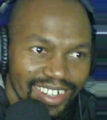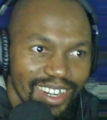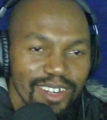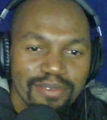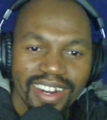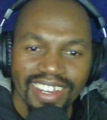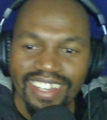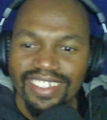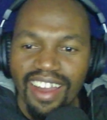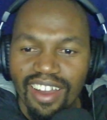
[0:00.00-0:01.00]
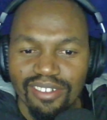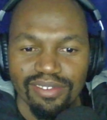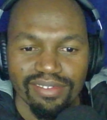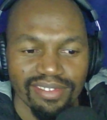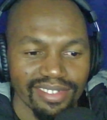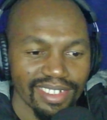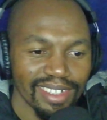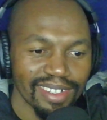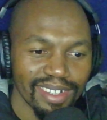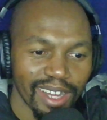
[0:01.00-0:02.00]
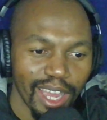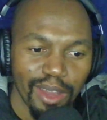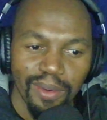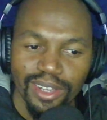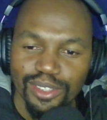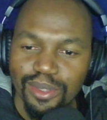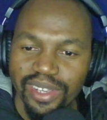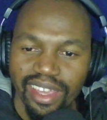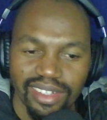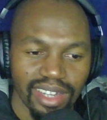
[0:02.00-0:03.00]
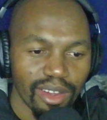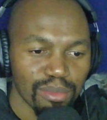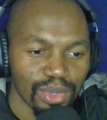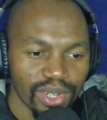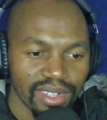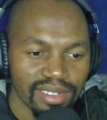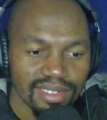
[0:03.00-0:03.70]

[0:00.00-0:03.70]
everybody get down hey why should we get down bro